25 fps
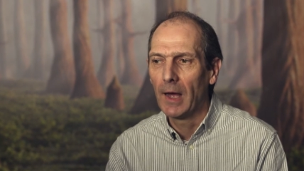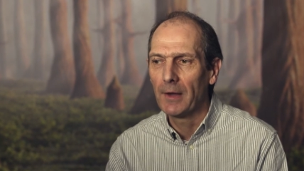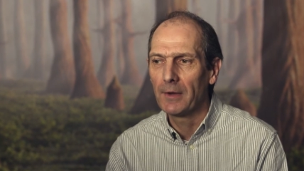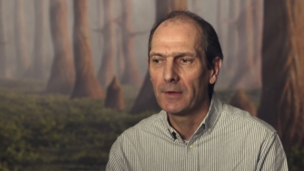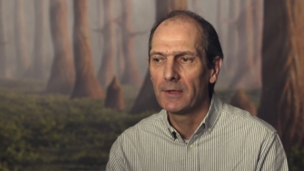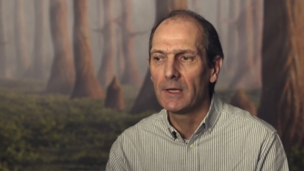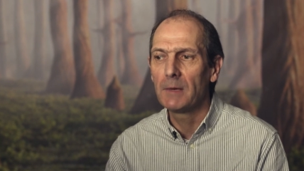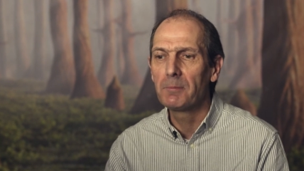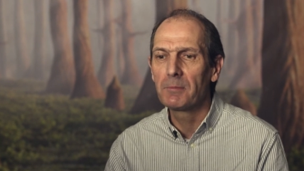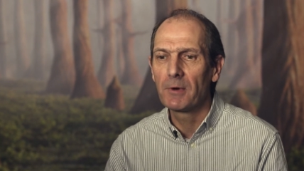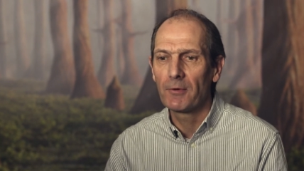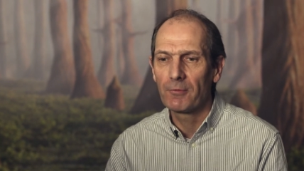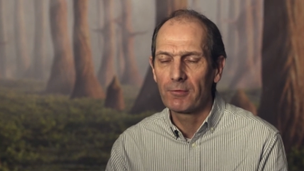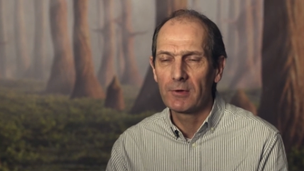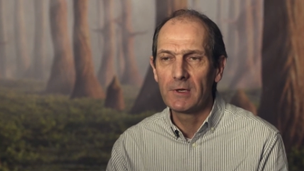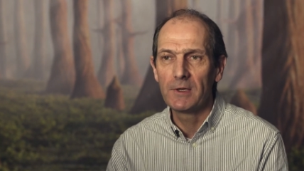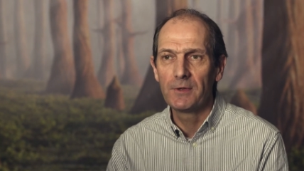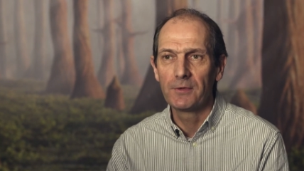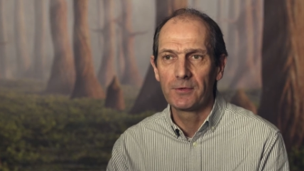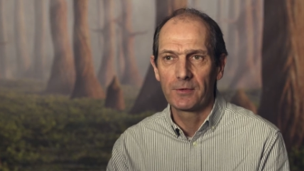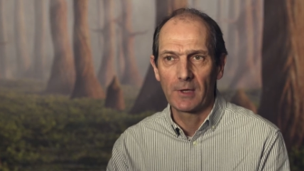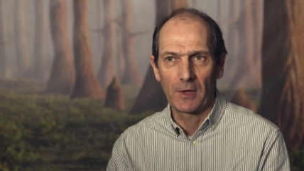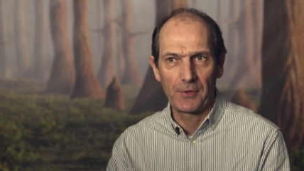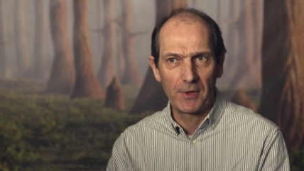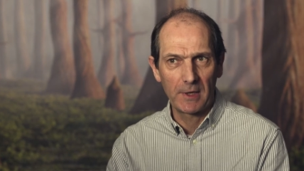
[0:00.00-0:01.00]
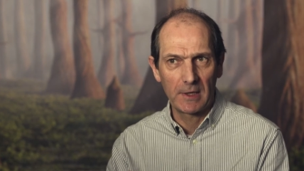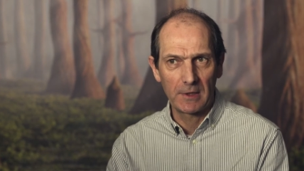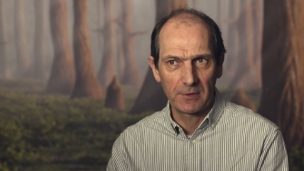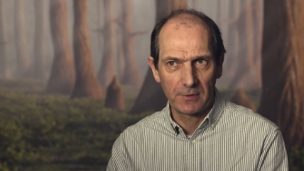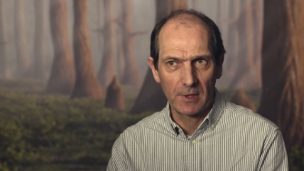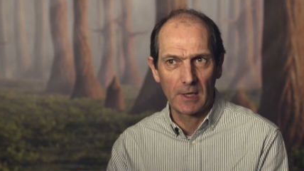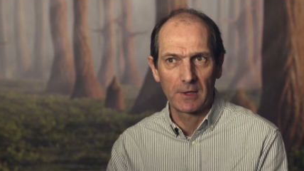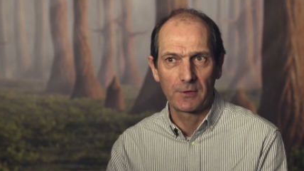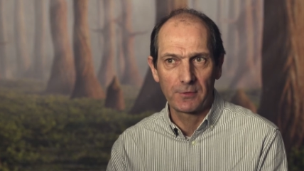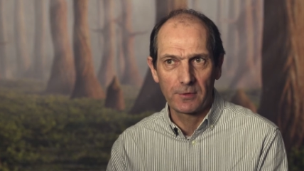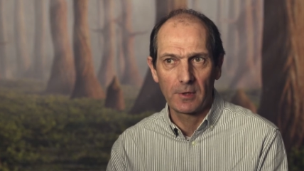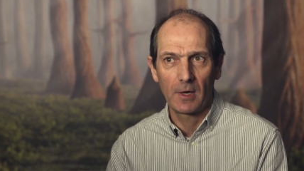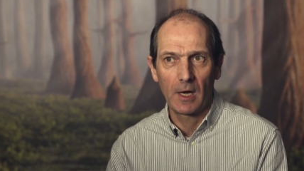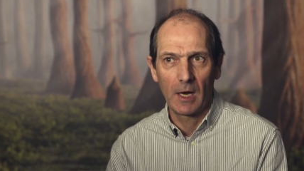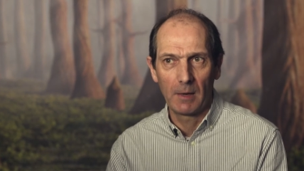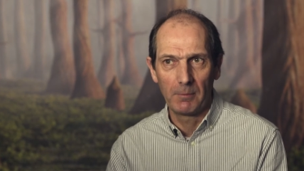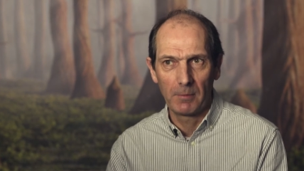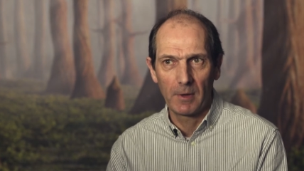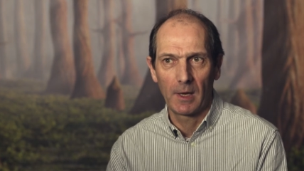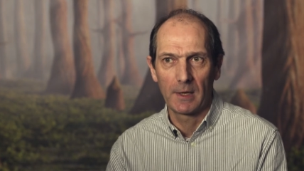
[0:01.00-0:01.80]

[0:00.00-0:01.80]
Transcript: and a number of reasons I think it takes time.